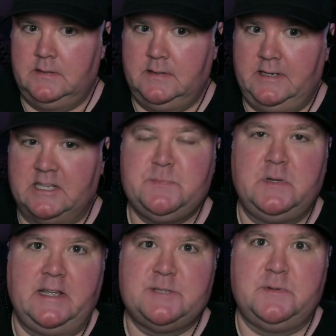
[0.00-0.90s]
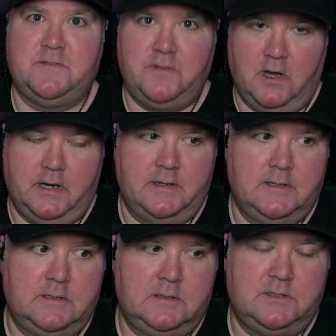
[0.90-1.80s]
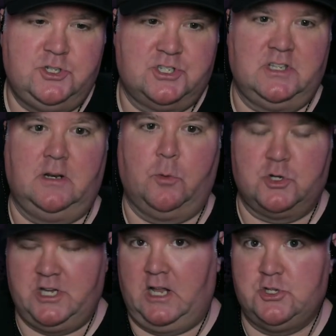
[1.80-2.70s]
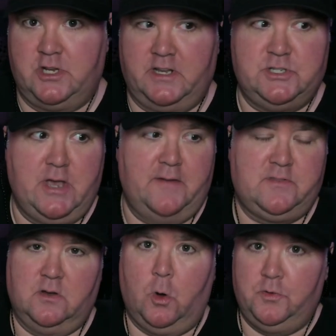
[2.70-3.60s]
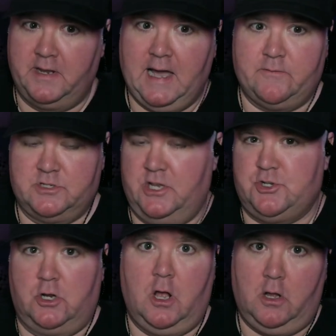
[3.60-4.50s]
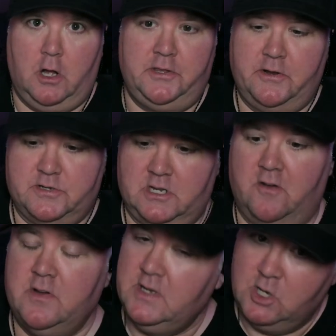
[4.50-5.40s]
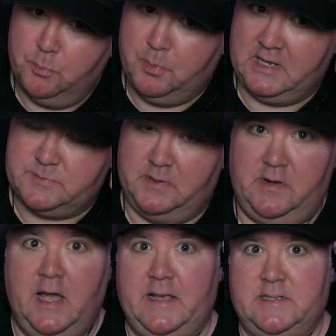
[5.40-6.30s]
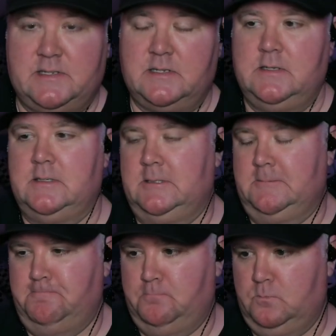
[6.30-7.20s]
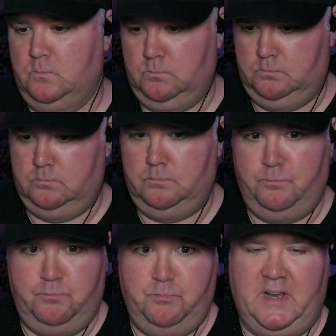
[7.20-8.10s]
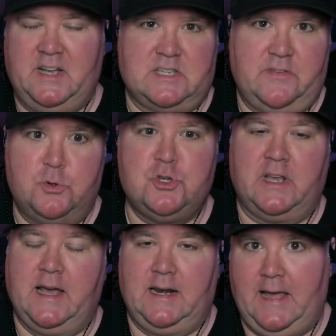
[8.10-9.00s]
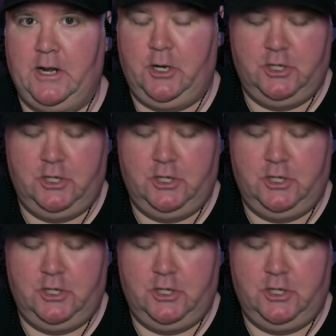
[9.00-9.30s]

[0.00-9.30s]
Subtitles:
it's been fun. Just a little more challenging because you have to hold the conversation all to yourself. But it's been nice because I've usually got a lot of good